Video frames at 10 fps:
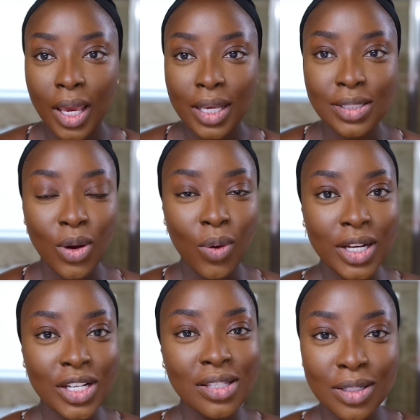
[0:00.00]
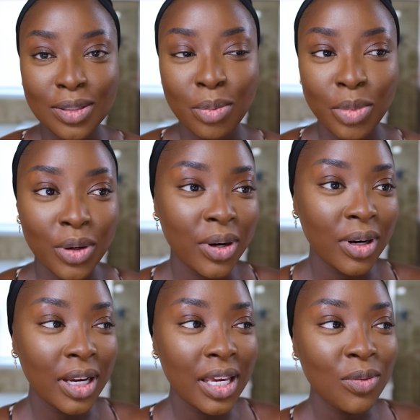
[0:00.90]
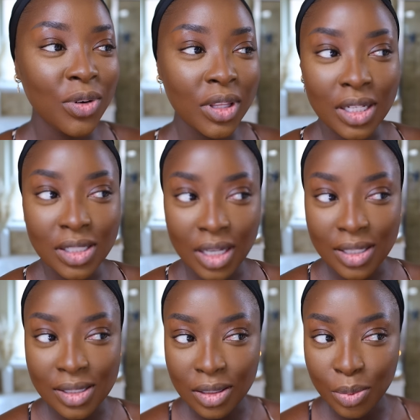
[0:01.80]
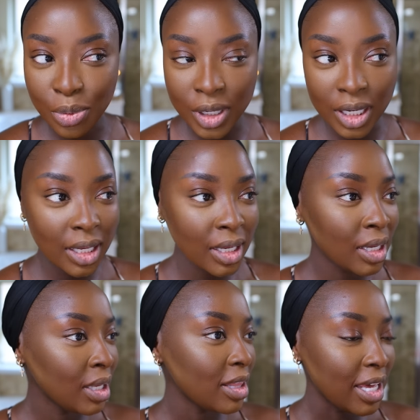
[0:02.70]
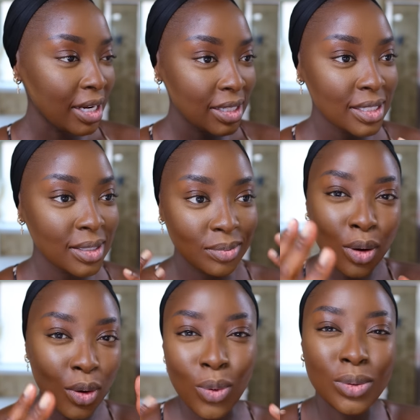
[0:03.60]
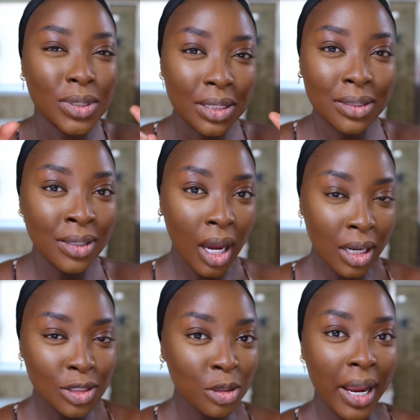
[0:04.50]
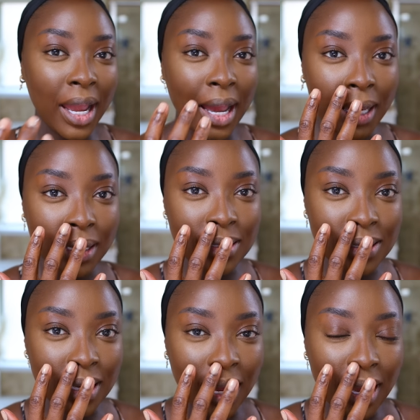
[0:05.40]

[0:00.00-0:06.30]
Okay, so I just looked in the mirror. It really does look pretty that it's golden under my eyes.